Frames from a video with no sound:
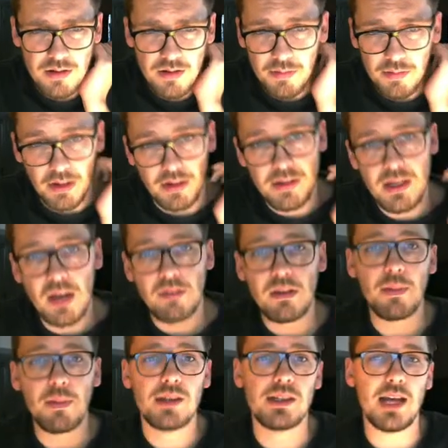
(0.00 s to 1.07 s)
they have to
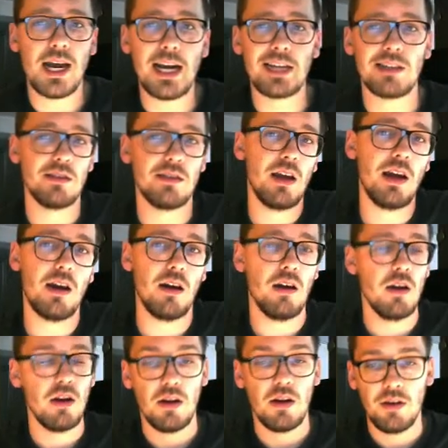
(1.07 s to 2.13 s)
pay taxes. Yeah,
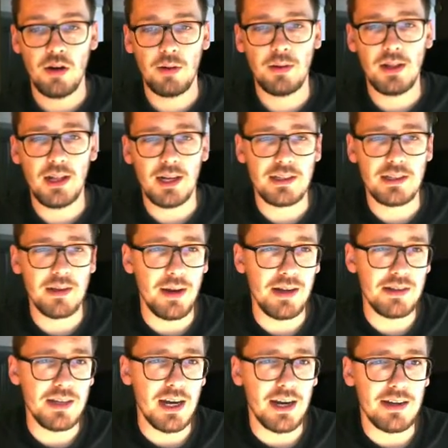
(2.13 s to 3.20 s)
nobody likes to pay
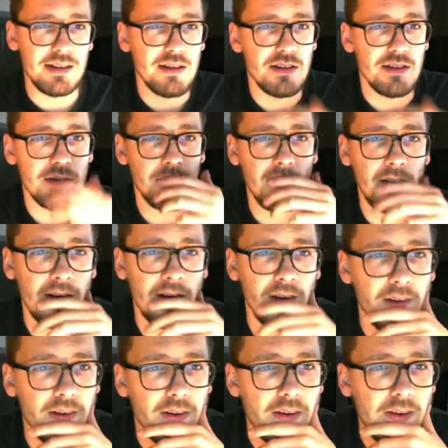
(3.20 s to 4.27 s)
taxes. I mean,
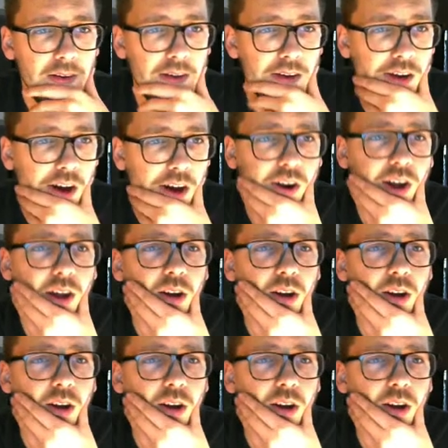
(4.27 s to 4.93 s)
okay.